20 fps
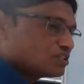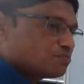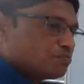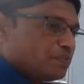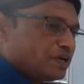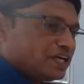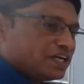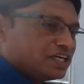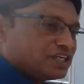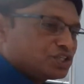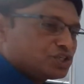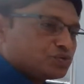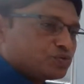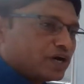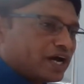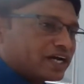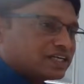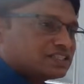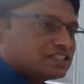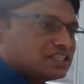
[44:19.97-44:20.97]
B into
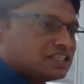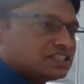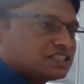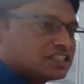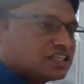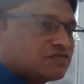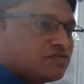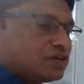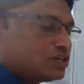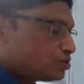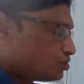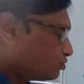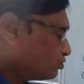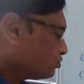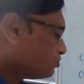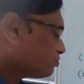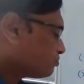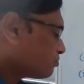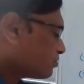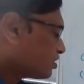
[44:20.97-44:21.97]
X is equal to
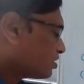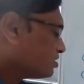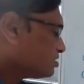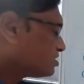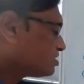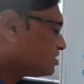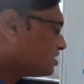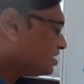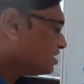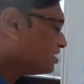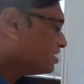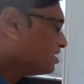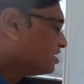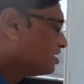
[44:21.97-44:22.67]
C.